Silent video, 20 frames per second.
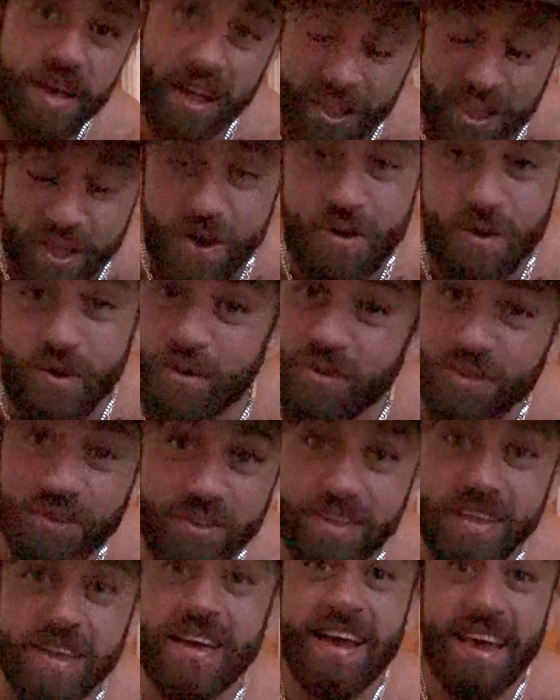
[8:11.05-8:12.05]

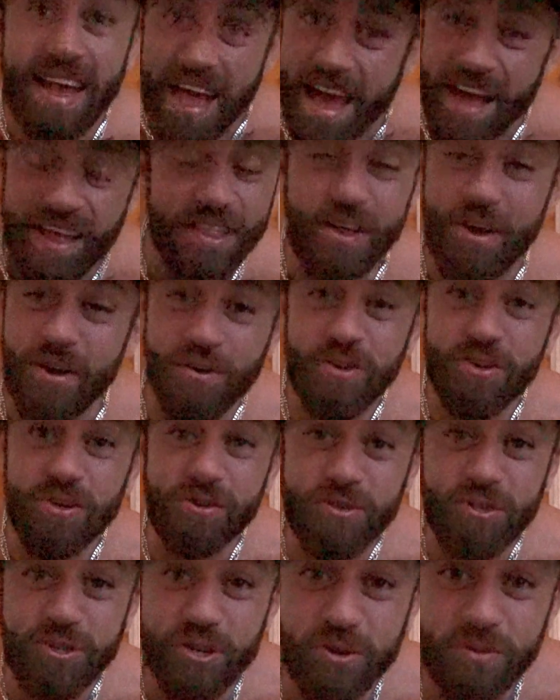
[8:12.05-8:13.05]
Hello
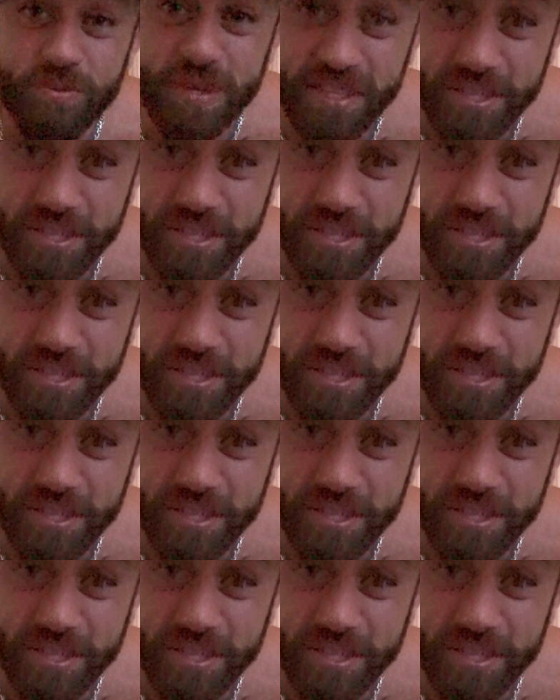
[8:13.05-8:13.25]
YouTube,